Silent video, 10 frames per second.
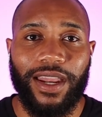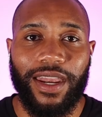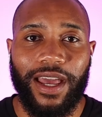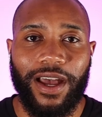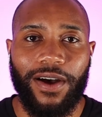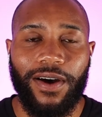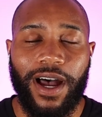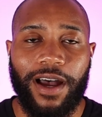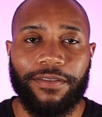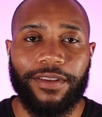Now,
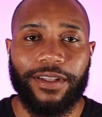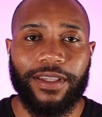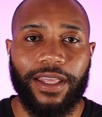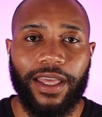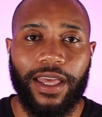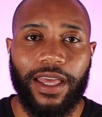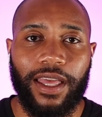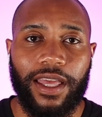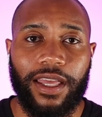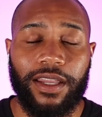I've looked
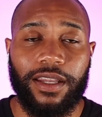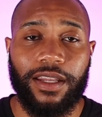at